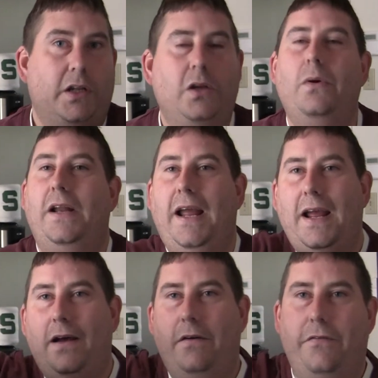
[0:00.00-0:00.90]
You wouldn't
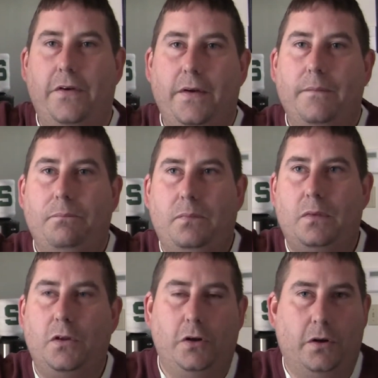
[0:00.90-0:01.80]
have,
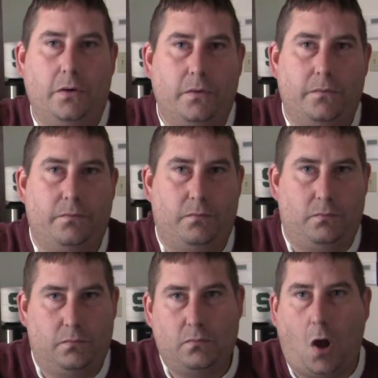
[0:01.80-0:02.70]
you know,
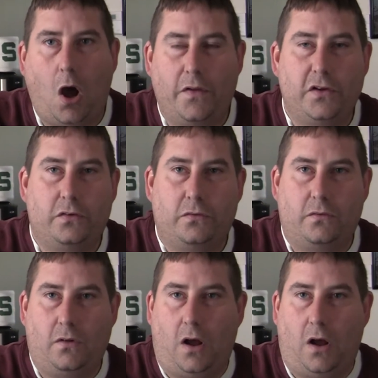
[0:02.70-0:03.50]
all these